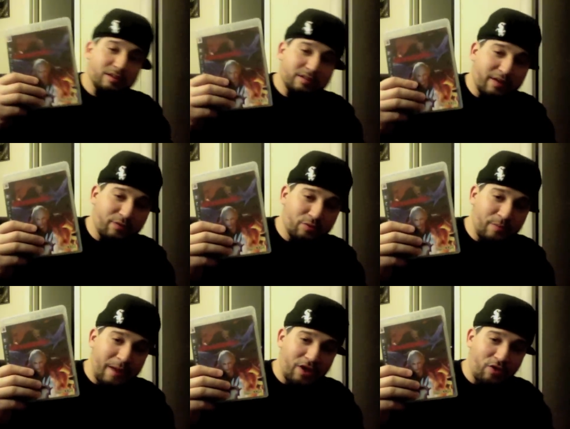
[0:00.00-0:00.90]
Devil
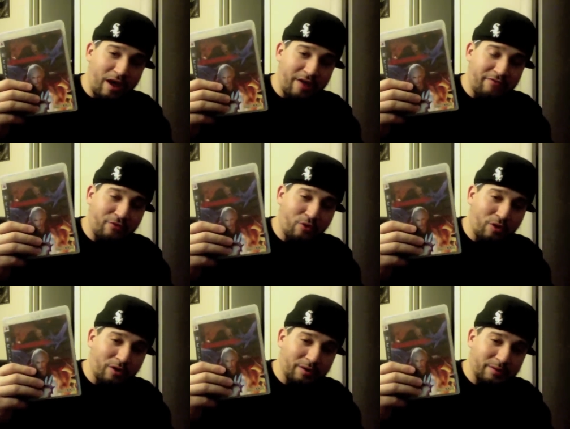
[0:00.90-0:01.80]
May Cry
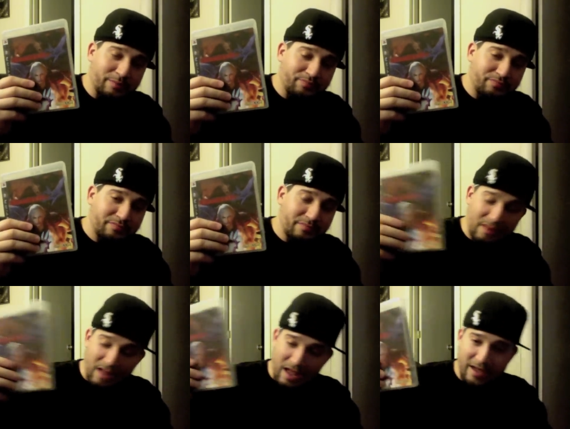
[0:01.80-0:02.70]
four,
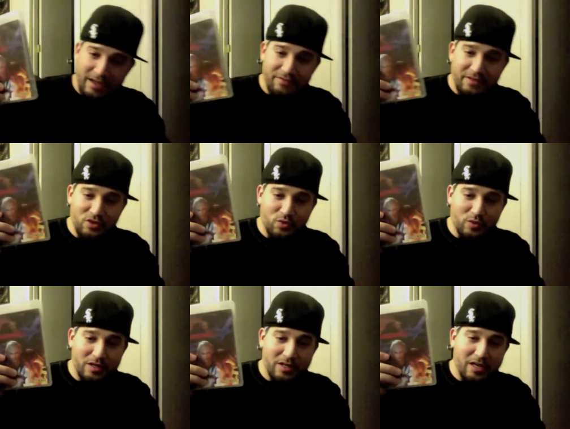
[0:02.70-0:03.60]
I give this
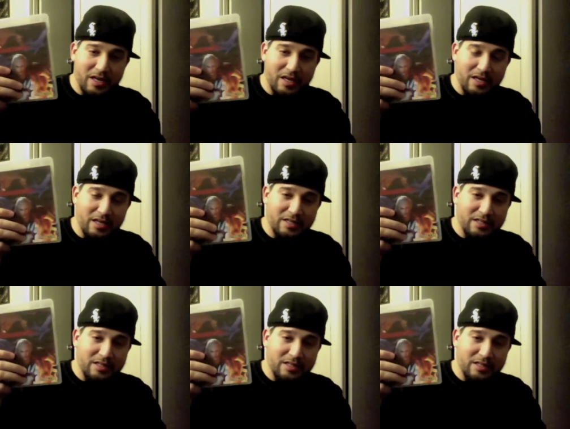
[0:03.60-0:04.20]
one uh,